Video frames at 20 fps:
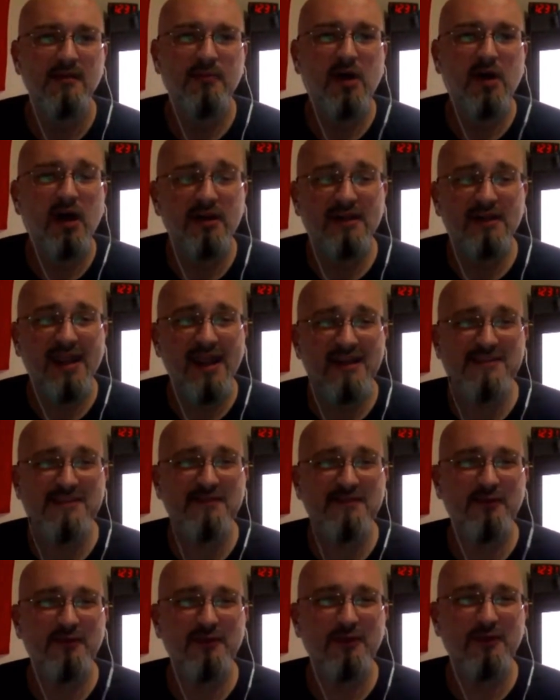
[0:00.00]
podcast
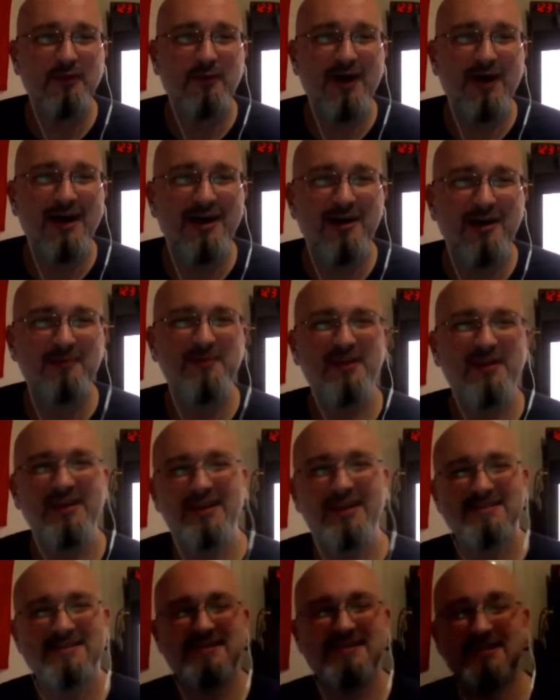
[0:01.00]
for a little while, but
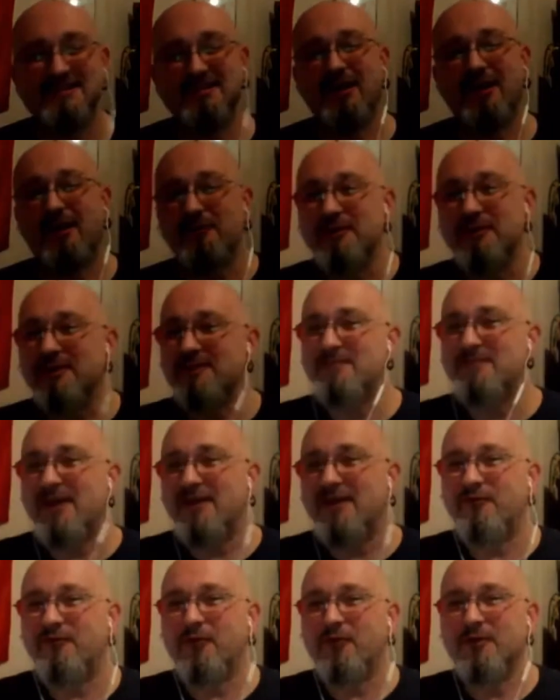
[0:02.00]
it's it's not really my
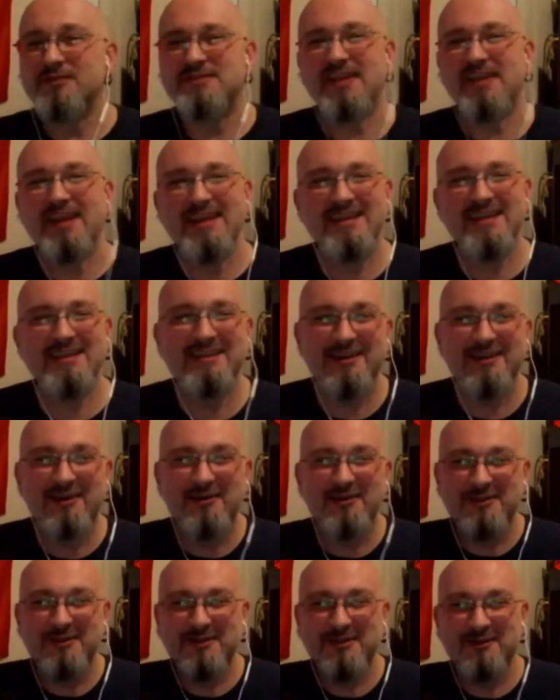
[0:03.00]
forte. You
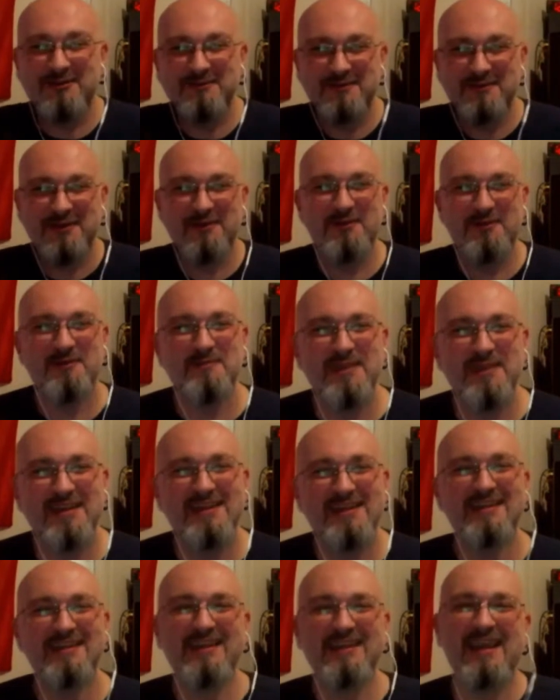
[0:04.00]
know, you're you're the
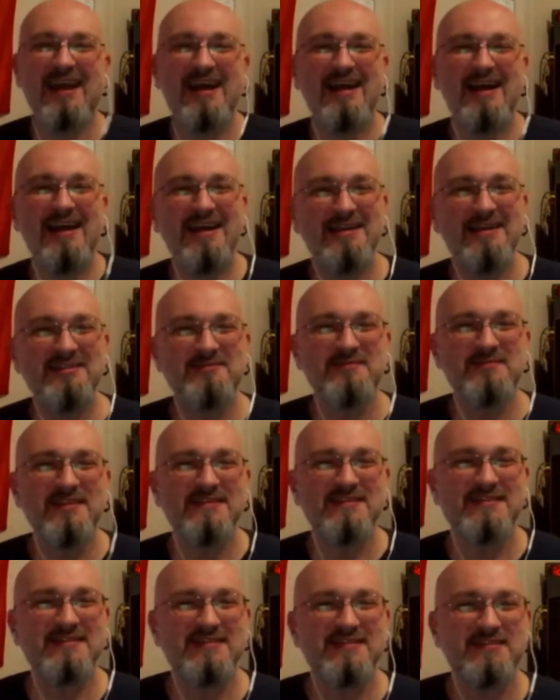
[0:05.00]
media guy, Adam.
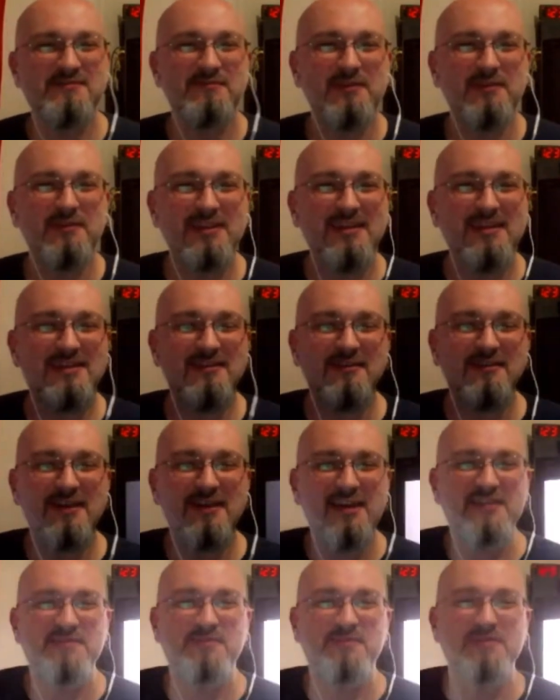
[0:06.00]
This is really your
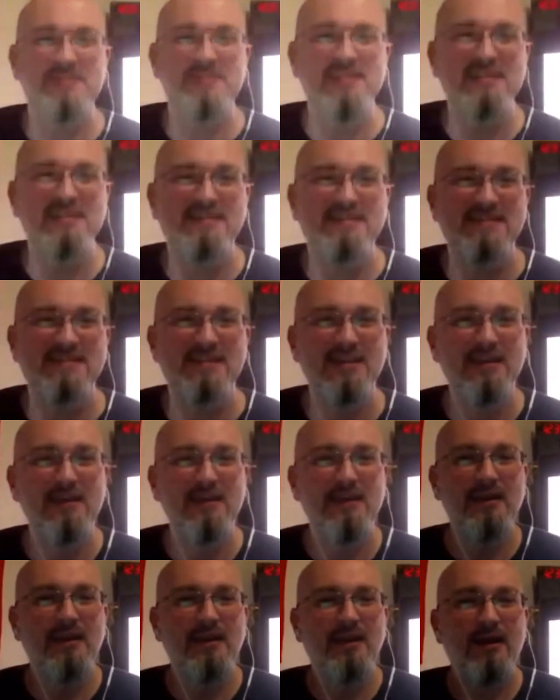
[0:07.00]
expertise.
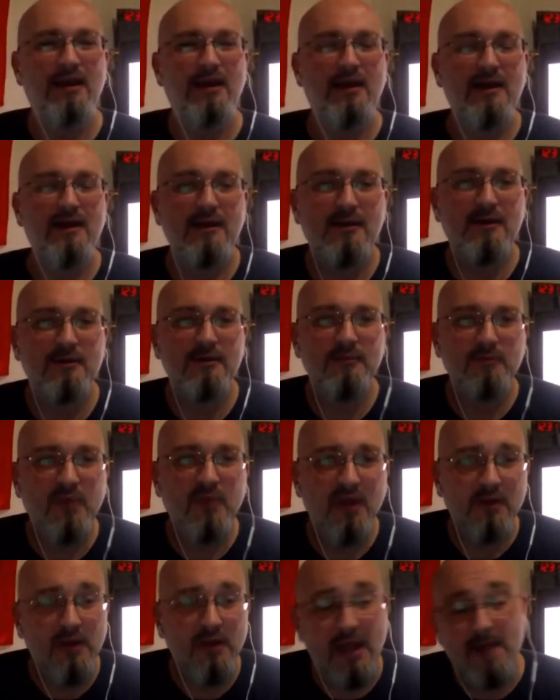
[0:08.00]
Uh,
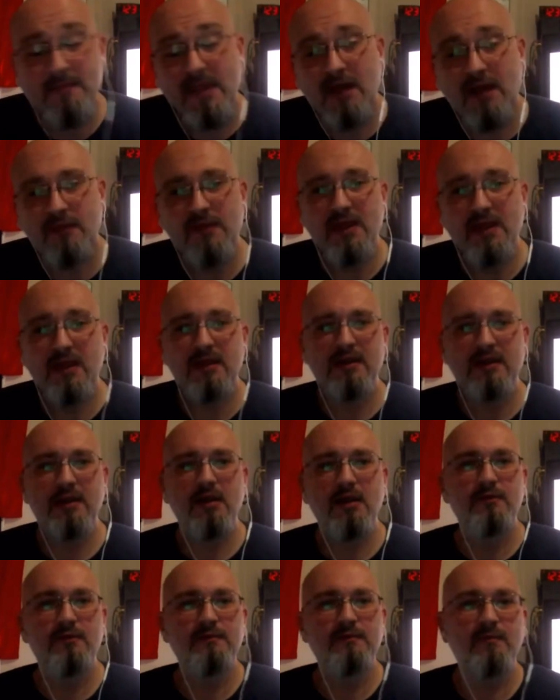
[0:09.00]
but I'm out there, you
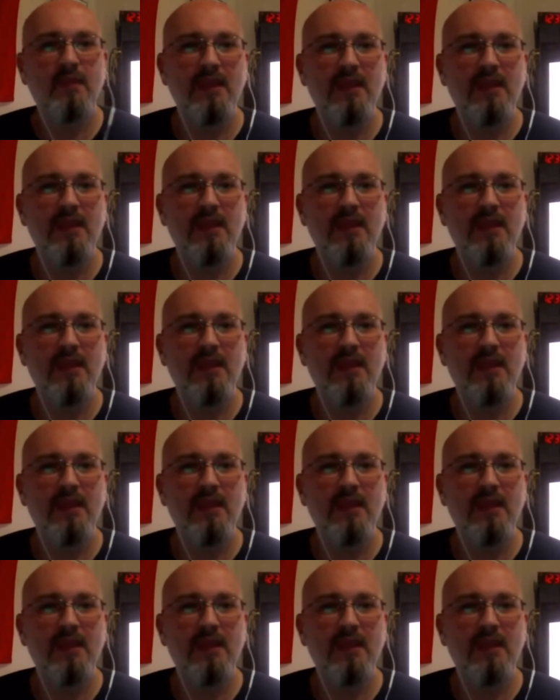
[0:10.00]
know,